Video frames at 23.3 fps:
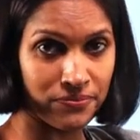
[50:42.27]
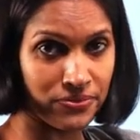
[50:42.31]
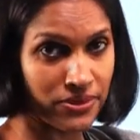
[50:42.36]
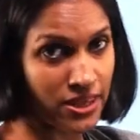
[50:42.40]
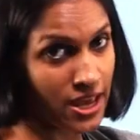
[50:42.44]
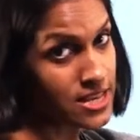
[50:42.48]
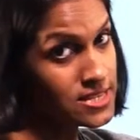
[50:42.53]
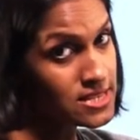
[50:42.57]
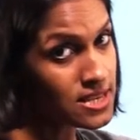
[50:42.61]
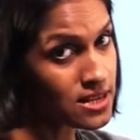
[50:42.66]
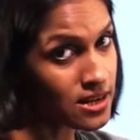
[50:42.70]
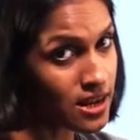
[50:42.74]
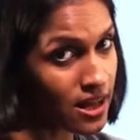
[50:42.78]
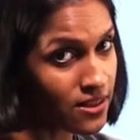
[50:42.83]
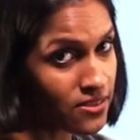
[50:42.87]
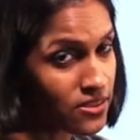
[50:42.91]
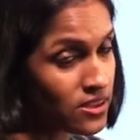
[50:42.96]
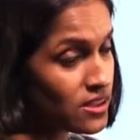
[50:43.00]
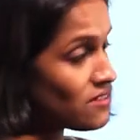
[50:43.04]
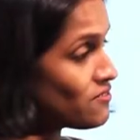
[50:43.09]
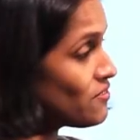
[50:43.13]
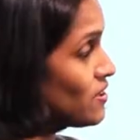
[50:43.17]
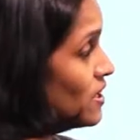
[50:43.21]
There's
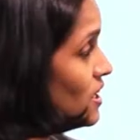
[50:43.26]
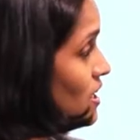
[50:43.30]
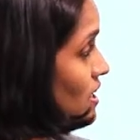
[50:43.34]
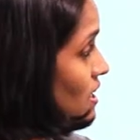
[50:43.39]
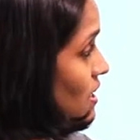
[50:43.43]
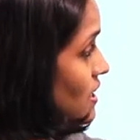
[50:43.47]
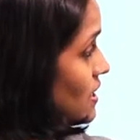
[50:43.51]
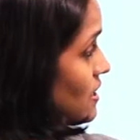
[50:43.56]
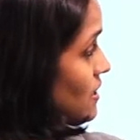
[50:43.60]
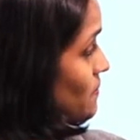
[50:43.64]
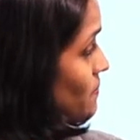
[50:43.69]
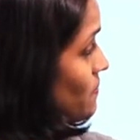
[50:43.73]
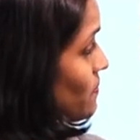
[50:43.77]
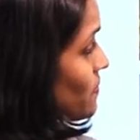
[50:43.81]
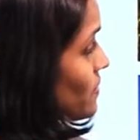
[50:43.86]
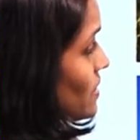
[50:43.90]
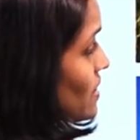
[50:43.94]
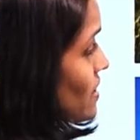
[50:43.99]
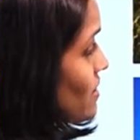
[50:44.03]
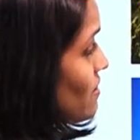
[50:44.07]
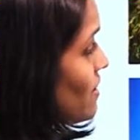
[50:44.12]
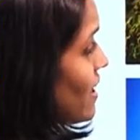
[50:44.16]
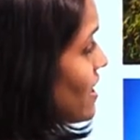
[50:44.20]
another way here.
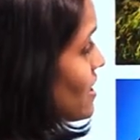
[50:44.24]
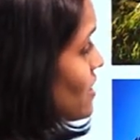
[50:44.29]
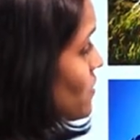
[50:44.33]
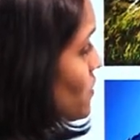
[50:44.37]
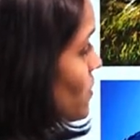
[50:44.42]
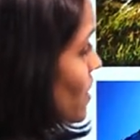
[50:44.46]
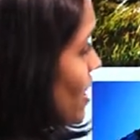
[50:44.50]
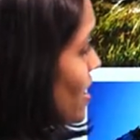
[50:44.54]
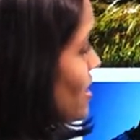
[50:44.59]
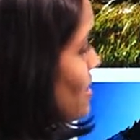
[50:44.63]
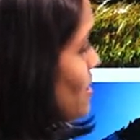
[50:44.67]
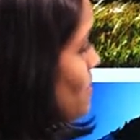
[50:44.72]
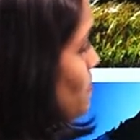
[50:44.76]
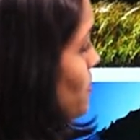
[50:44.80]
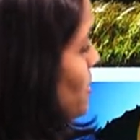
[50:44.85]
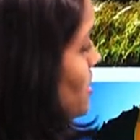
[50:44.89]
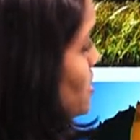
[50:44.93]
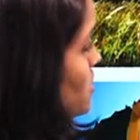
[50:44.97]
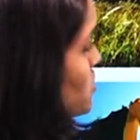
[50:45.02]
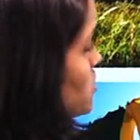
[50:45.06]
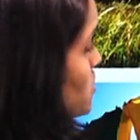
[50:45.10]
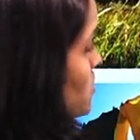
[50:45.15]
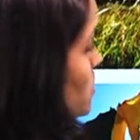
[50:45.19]
Right, look at the
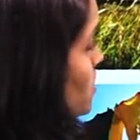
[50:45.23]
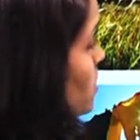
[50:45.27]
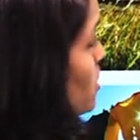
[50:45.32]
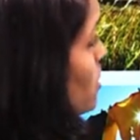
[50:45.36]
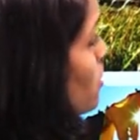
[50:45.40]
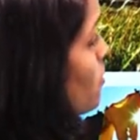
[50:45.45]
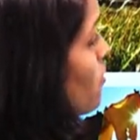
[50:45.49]
picture.